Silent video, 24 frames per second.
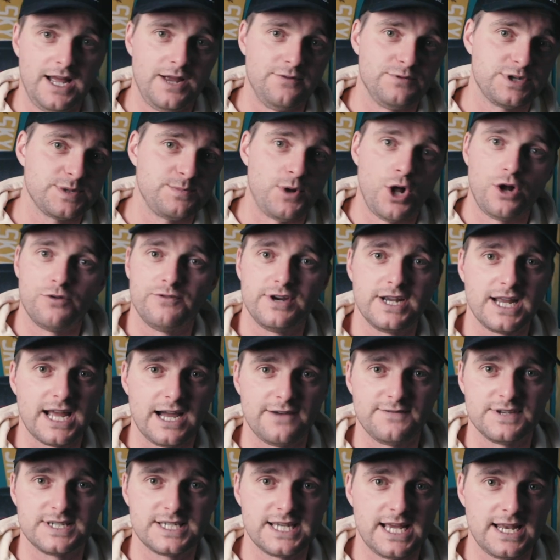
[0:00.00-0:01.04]
SmallRig
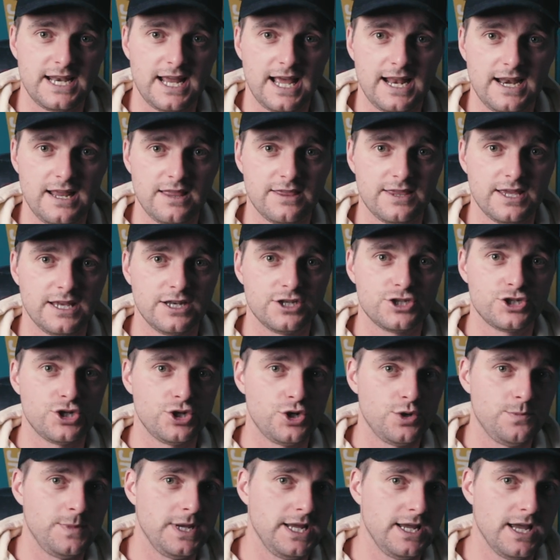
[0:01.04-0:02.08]
haven't sent anything
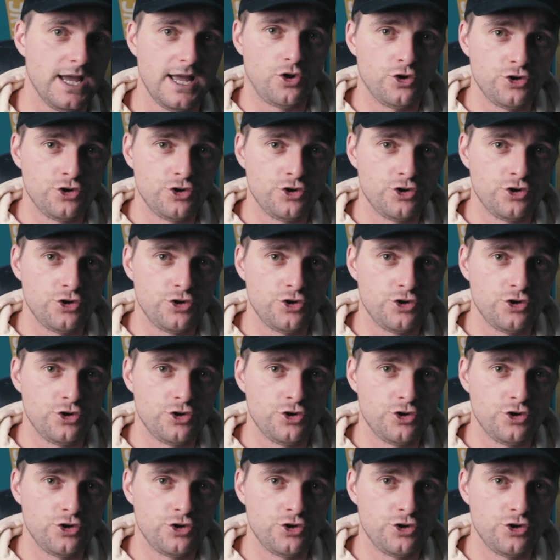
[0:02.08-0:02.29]
to me,